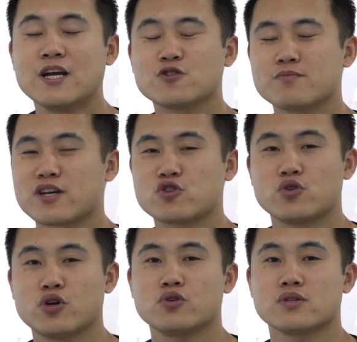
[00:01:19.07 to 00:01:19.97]
to make
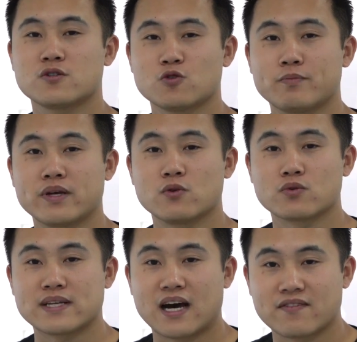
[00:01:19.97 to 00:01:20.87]
sure you're still being
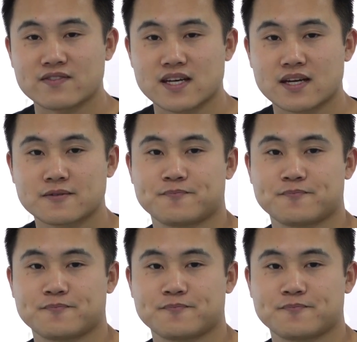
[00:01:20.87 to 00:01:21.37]
looked after.